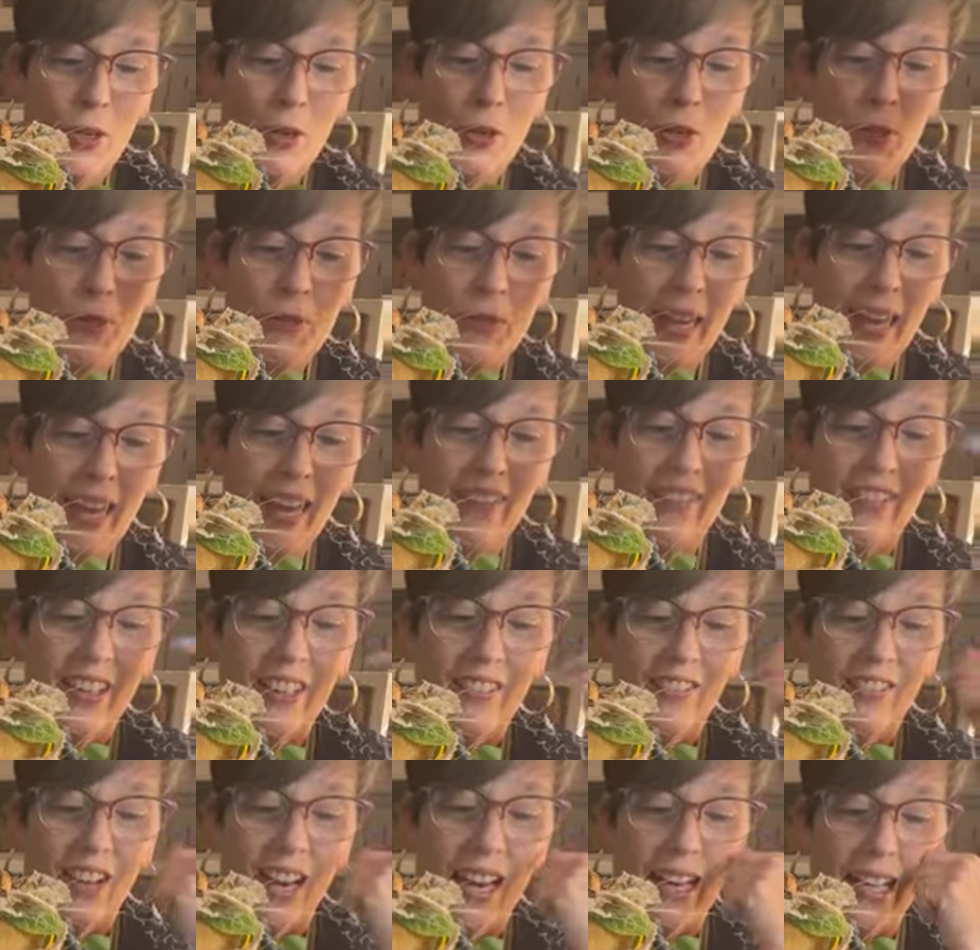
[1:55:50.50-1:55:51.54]
Sue, you
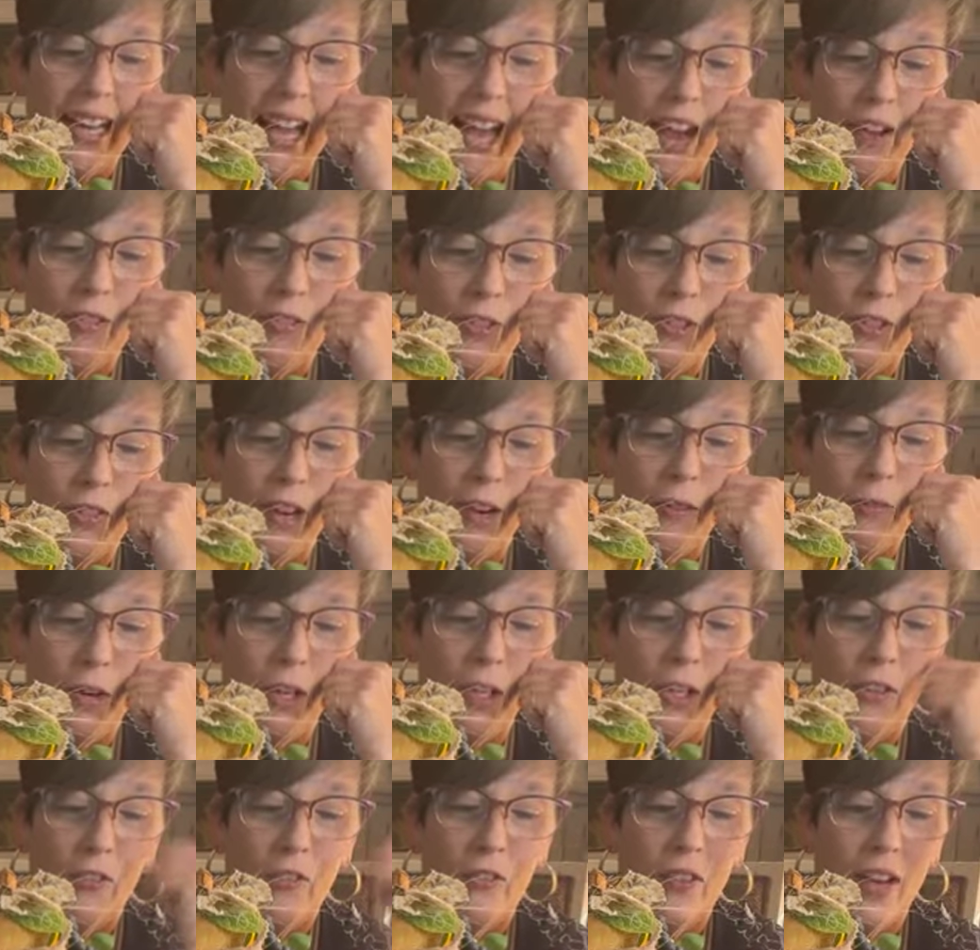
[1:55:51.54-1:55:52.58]
came in right after
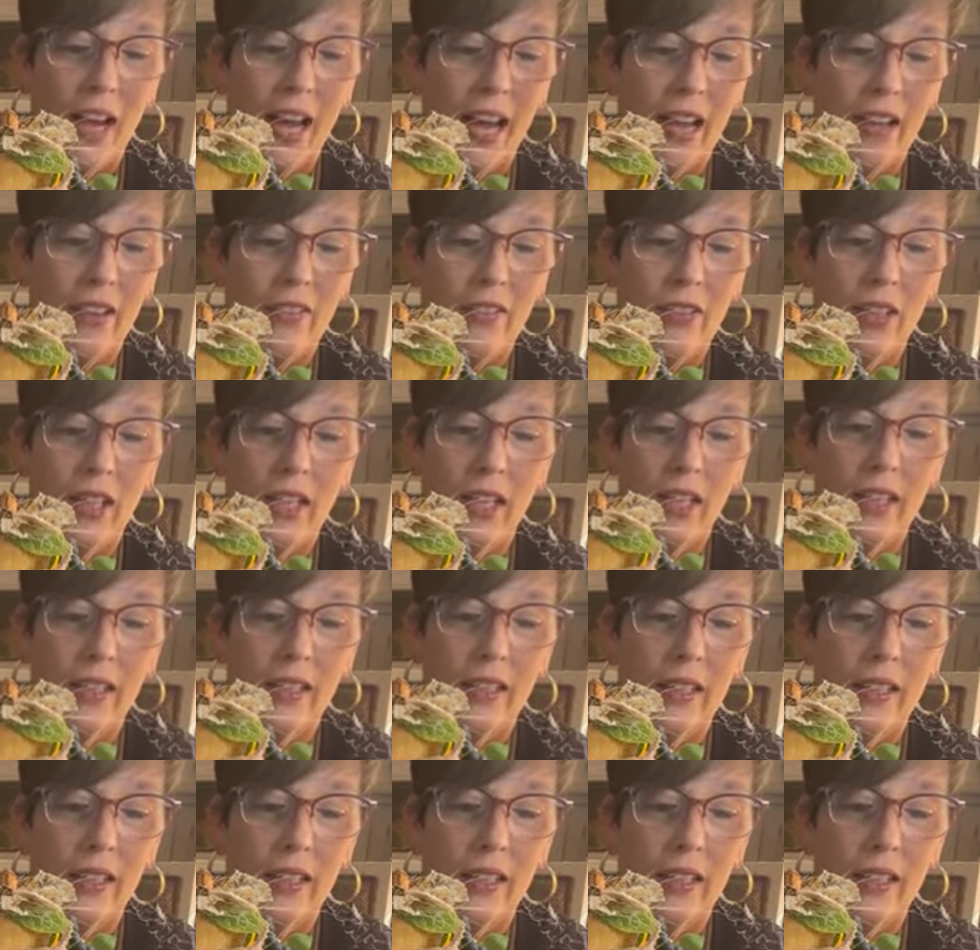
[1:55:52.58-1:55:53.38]
at 105.